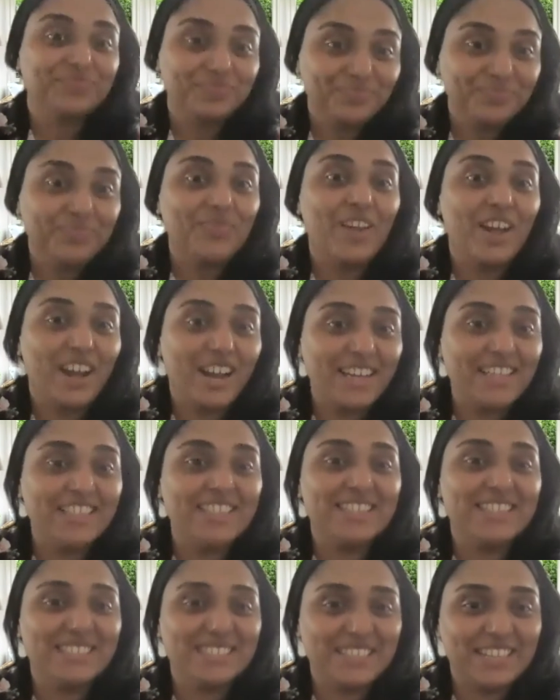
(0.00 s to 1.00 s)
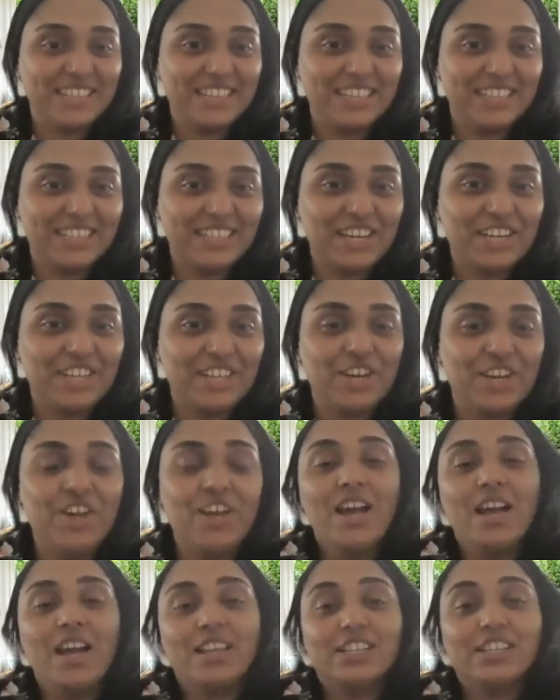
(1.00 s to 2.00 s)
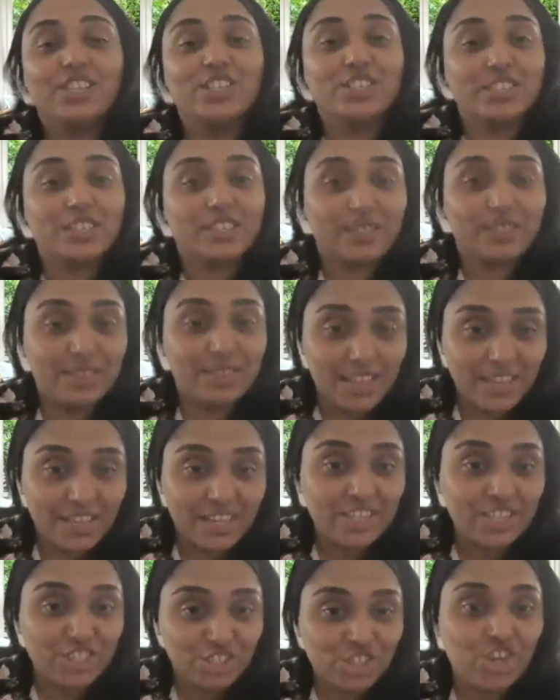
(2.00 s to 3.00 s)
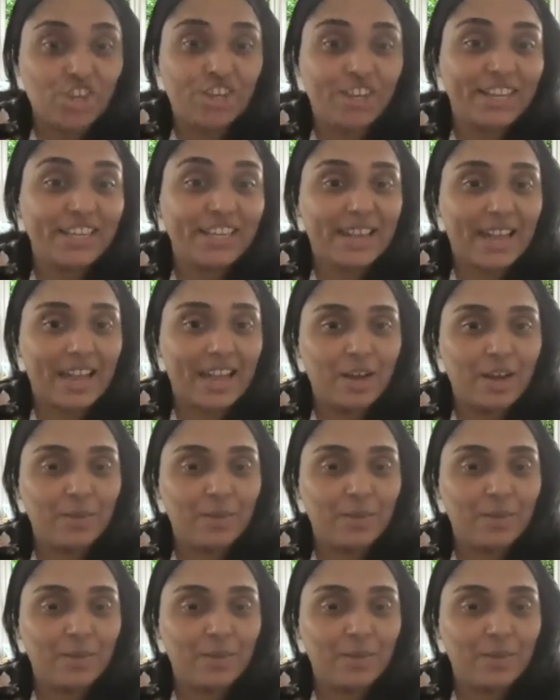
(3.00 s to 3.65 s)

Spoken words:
I did. I know. You think it's shocking now,